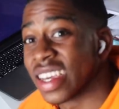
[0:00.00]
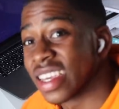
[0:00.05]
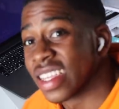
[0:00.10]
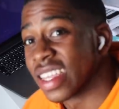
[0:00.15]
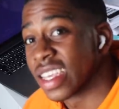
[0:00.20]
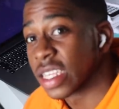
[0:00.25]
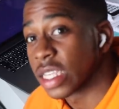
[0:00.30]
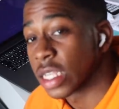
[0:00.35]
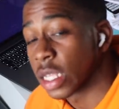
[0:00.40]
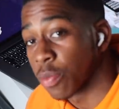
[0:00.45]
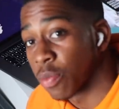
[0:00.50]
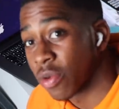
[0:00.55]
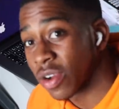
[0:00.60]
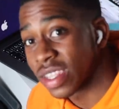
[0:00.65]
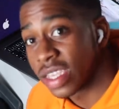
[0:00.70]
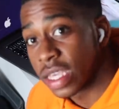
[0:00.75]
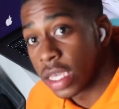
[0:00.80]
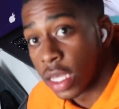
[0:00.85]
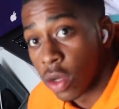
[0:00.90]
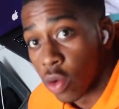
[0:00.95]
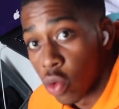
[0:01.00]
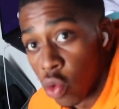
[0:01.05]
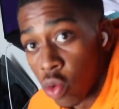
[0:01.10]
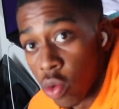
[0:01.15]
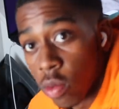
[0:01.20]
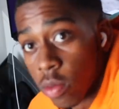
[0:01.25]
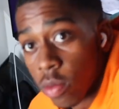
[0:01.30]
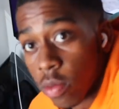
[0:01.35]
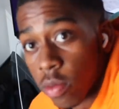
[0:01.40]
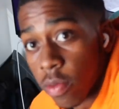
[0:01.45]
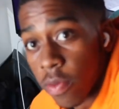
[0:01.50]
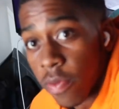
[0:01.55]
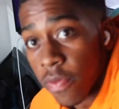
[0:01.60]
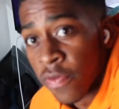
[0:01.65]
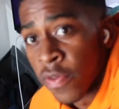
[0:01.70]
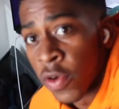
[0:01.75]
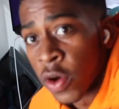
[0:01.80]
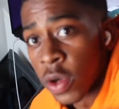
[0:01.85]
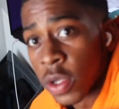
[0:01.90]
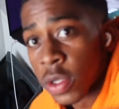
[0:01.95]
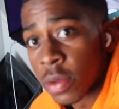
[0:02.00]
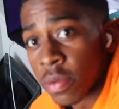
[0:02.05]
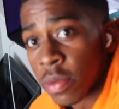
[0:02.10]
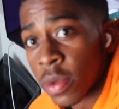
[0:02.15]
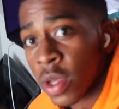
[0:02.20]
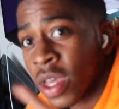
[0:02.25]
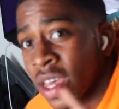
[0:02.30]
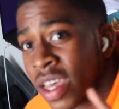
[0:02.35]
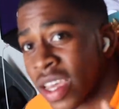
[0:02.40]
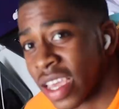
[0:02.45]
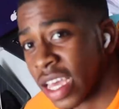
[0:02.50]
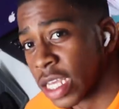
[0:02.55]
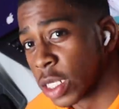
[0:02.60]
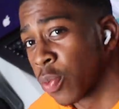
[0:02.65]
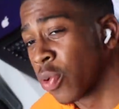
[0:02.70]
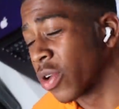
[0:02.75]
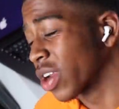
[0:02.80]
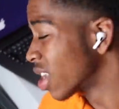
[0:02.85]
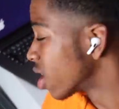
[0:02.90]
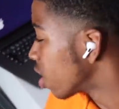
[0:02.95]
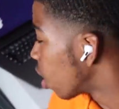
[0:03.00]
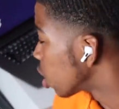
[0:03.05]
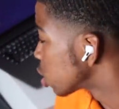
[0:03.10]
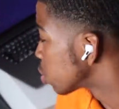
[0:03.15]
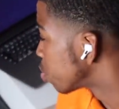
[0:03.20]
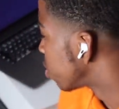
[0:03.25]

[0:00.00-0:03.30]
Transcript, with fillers: eat this. Is a pretty ooh, focus. Yeah, it's a pretty large